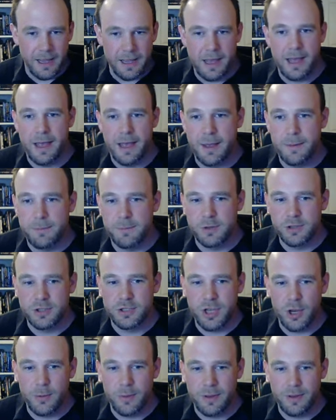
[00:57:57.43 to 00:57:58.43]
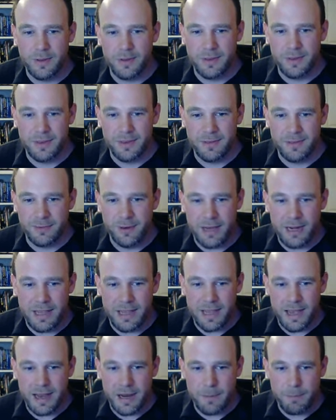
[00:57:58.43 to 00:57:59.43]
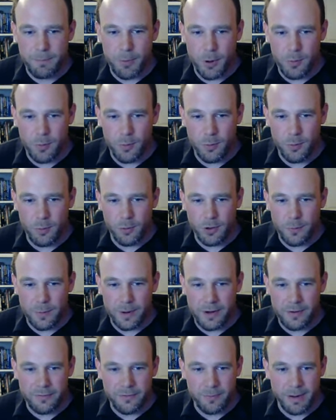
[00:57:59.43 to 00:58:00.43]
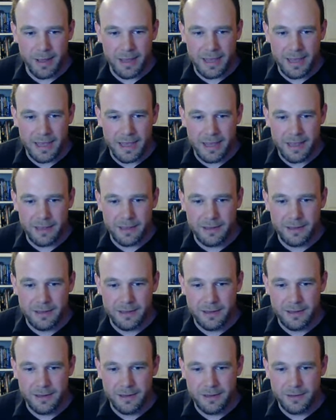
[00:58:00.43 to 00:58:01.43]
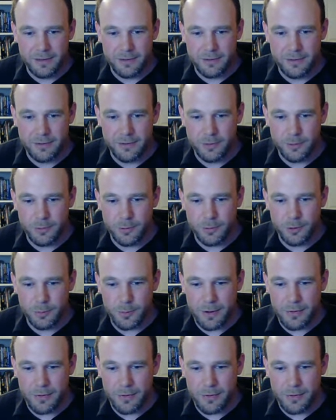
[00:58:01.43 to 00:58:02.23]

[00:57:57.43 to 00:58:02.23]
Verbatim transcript: Um, so really getting a boat all the way from like here all the way